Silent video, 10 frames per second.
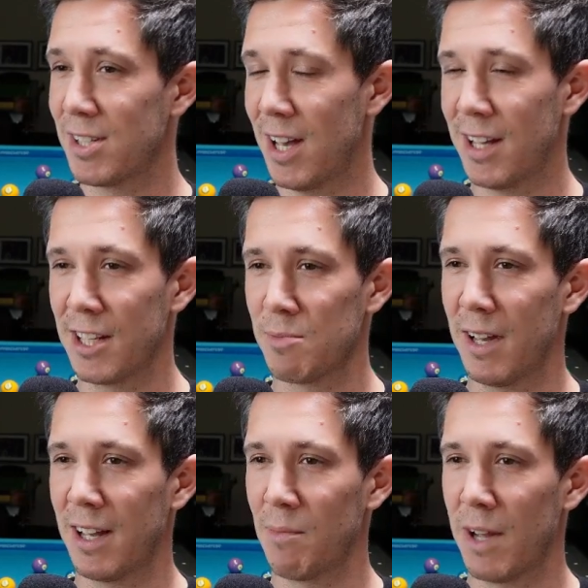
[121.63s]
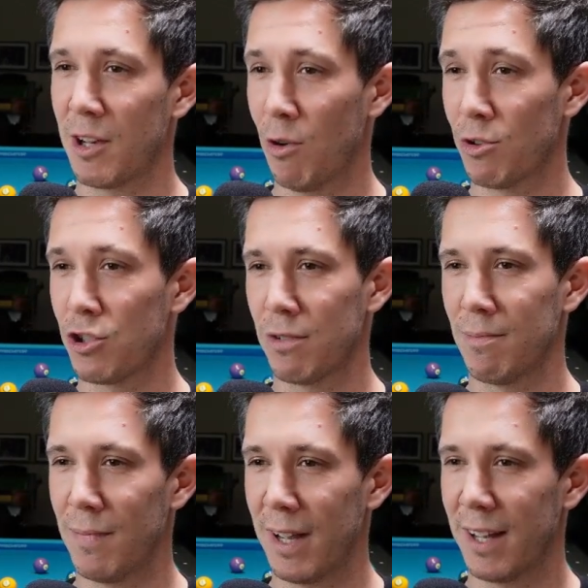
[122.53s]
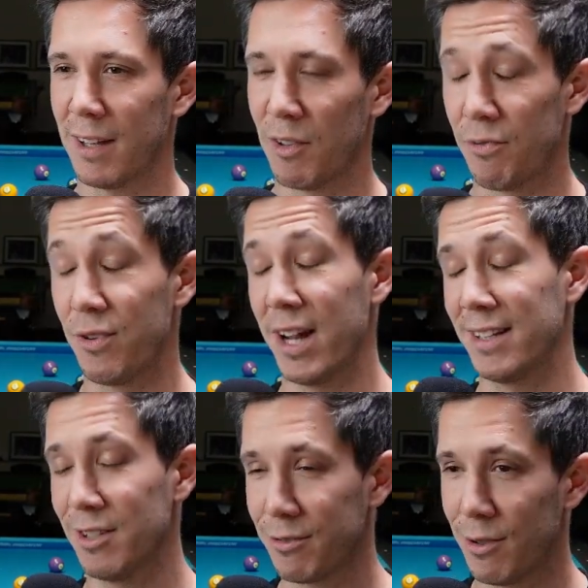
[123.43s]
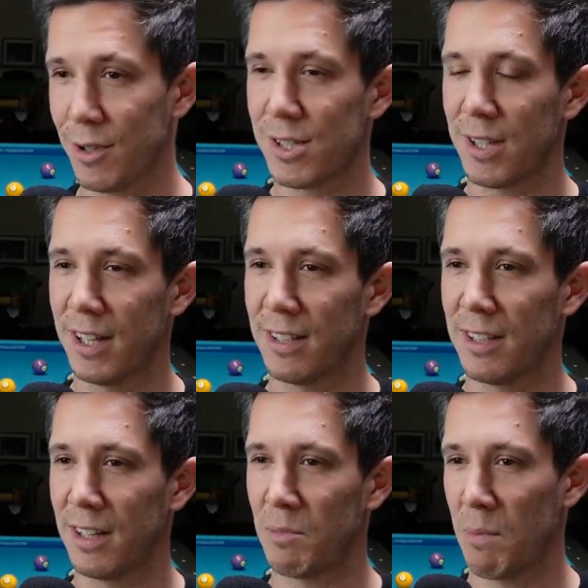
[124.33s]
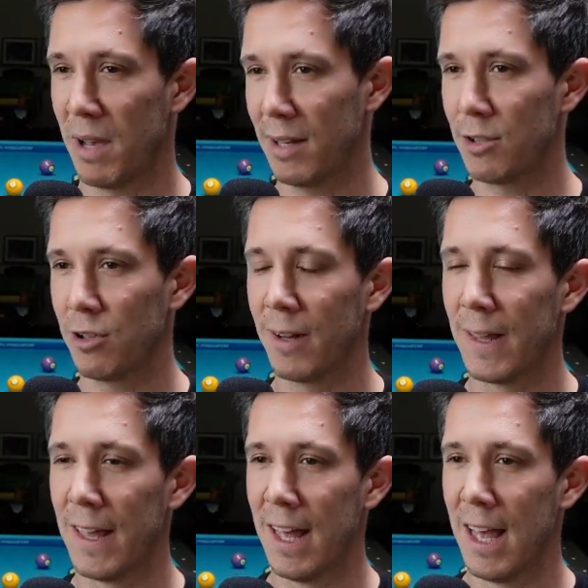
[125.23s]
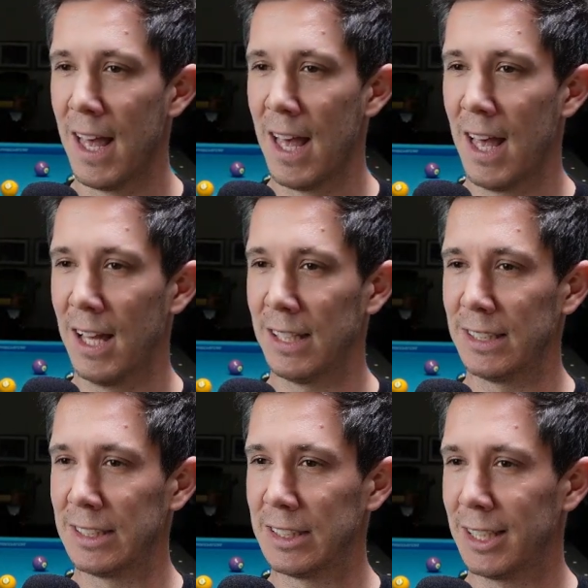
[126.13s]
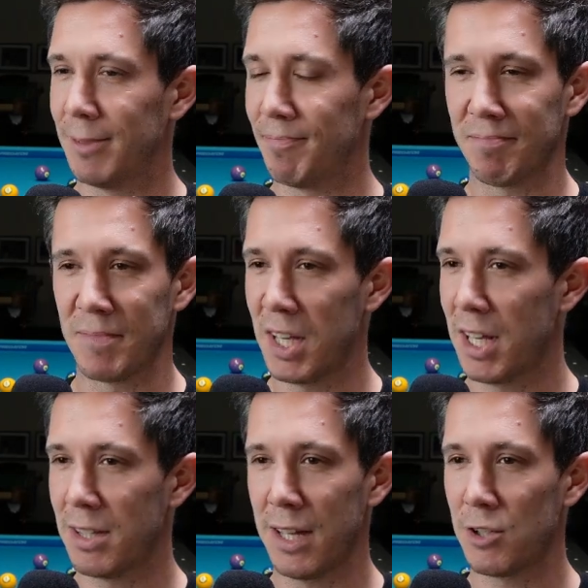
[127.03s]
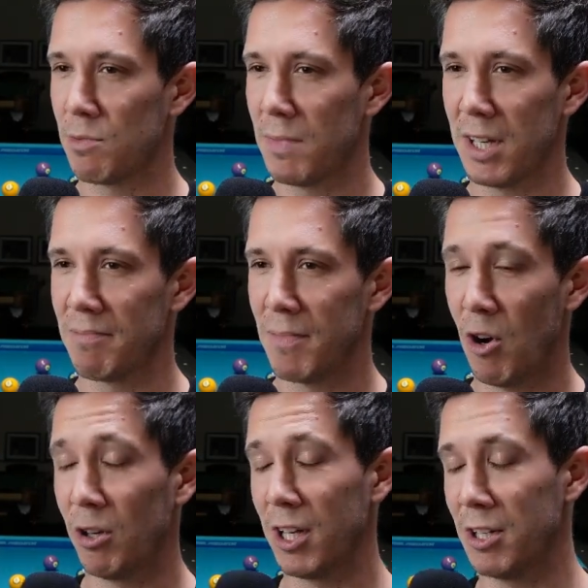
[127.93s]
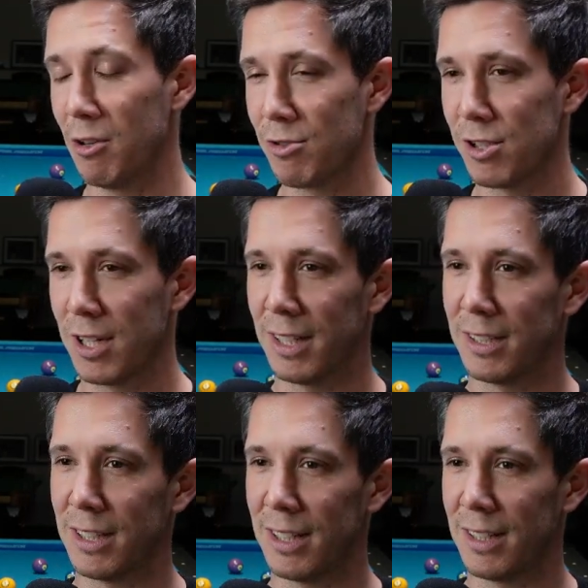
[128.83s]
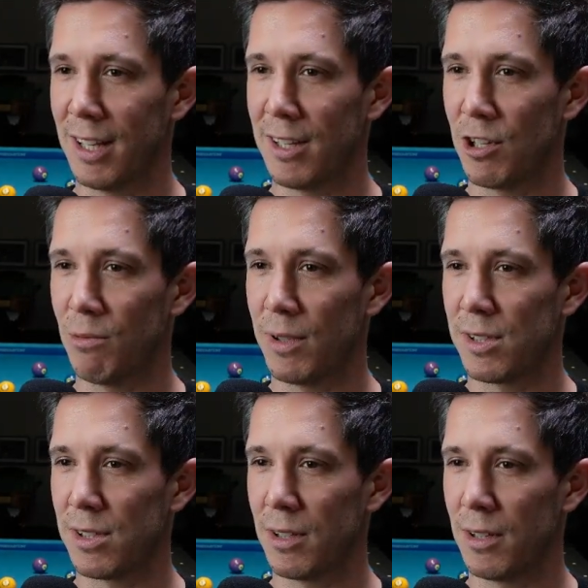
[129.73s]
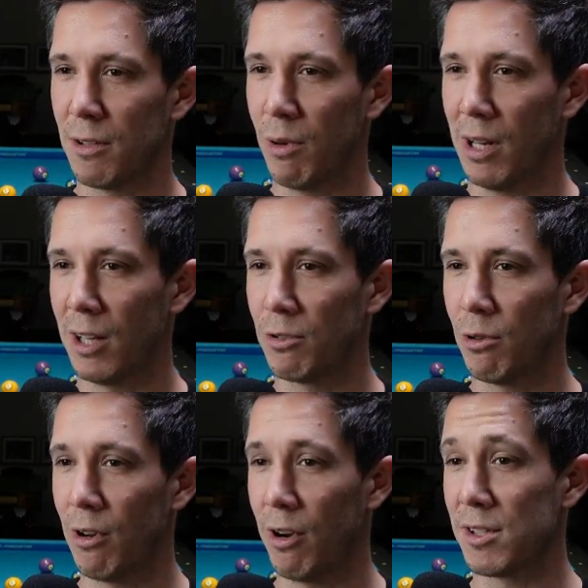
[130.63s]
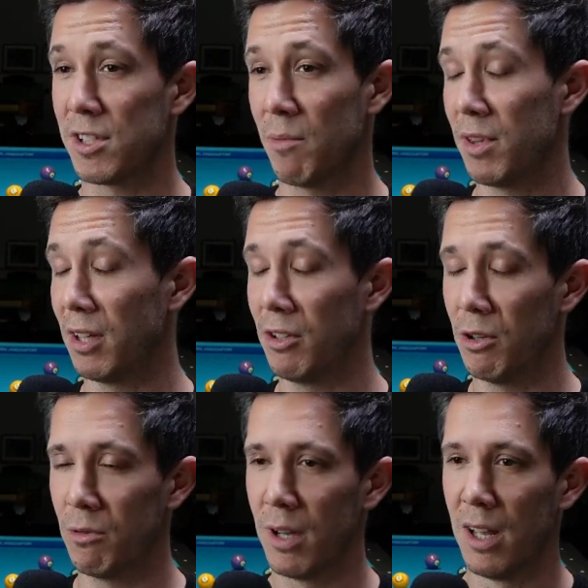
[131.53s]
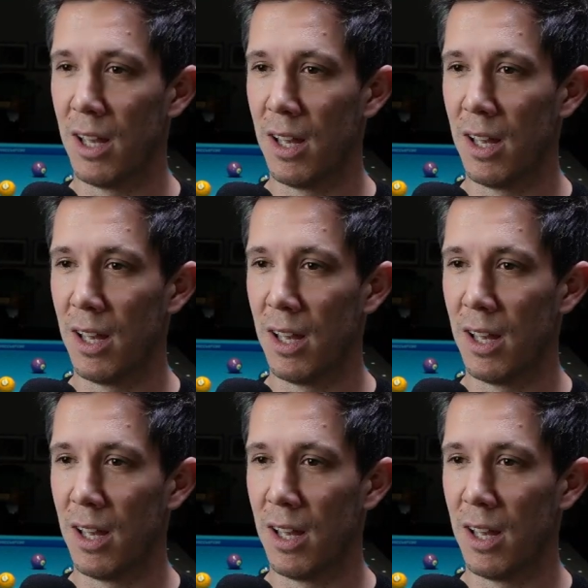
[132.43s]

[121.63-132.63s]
side as my, my coach, my friend, of course, and uh, my manager. And um, he teaches me all he knows, and uh, he's always uh, willing to learn something new